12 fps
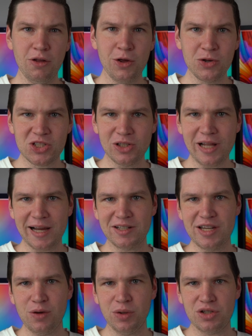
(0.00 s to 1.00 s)
Although
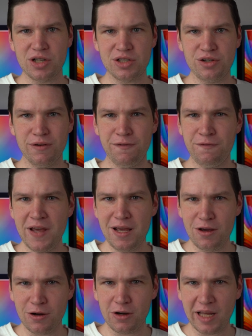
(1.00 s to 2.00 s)
selecting with just your
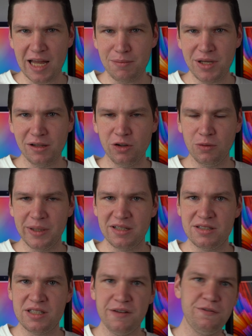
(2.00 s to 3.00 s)
finger can be a little
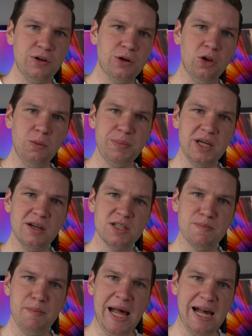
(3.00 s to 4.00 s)
bit difficult
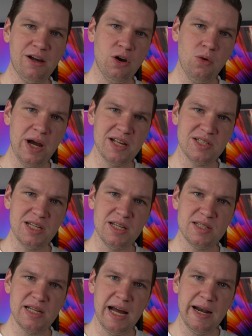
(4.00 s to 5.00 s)
because Mac OS
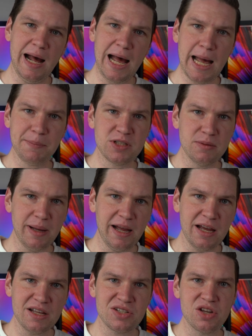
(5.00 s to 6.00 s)
is not
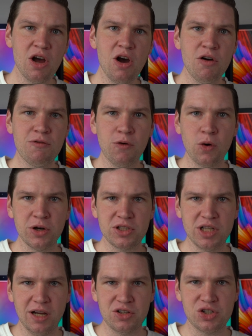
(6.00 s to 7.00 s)
optimized for
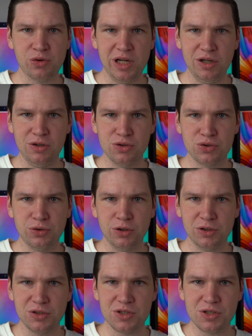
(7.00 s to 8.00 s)
touchscreen
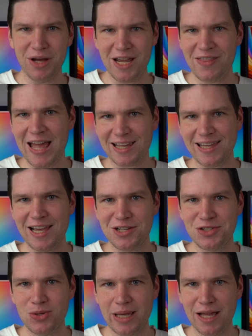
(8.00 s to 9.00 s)
controls. But in that
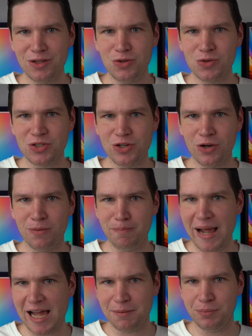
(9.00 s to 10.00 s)
case, you can use your
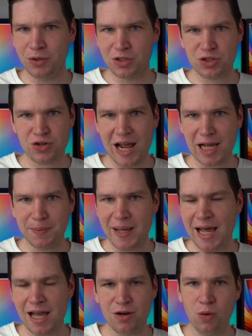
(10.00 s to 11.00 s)
MacBook's
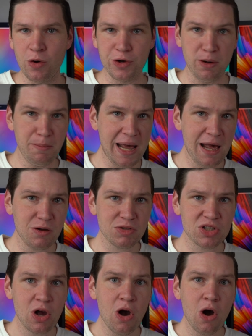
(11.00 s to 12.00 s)
trackpad or your
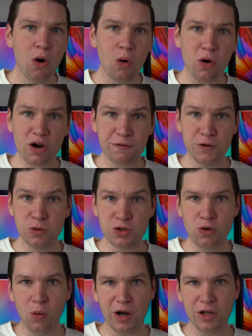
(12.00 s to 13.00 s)
mouse, or if you
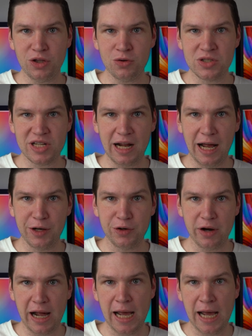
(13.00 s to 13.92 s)
do want to use it on your